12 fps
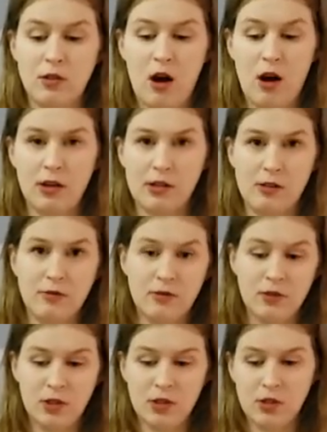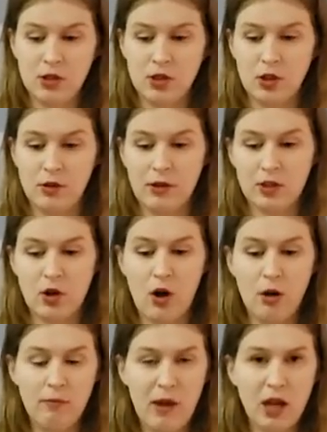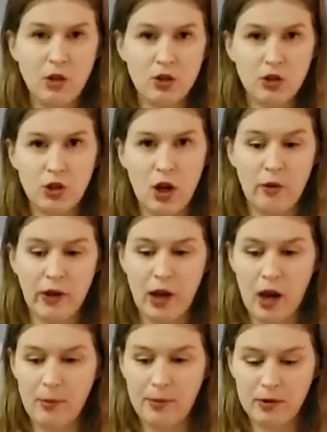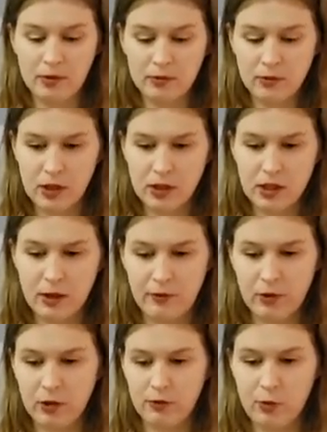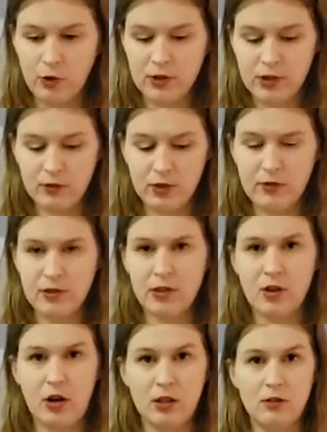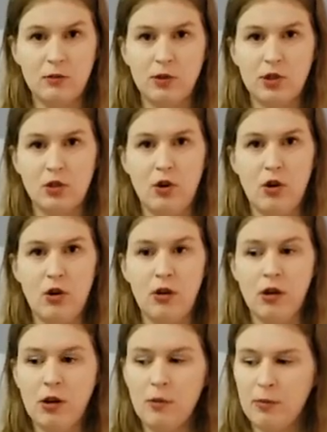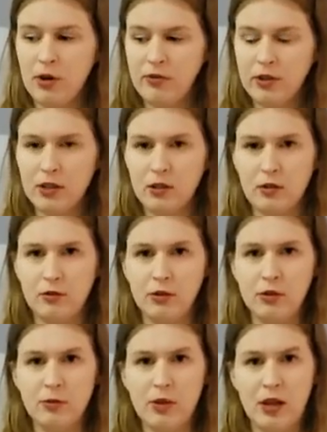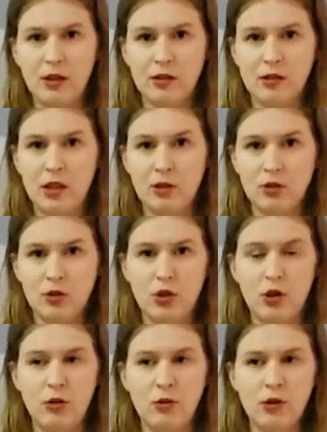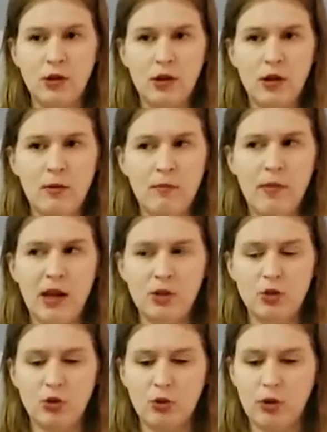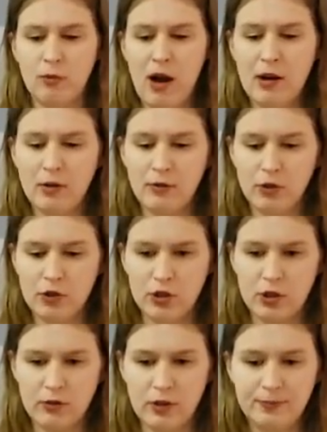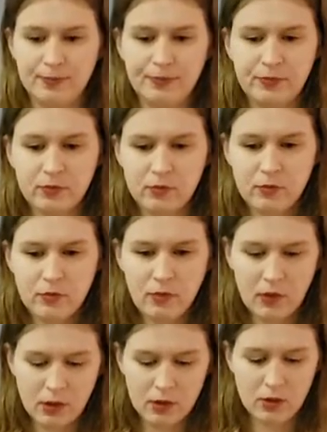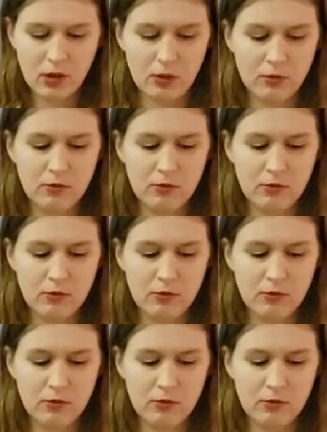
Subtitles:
octave. So it's all majors going up except for fourths and fifths and octaves, which are all perfect intervals because there's no major or minor version of them. So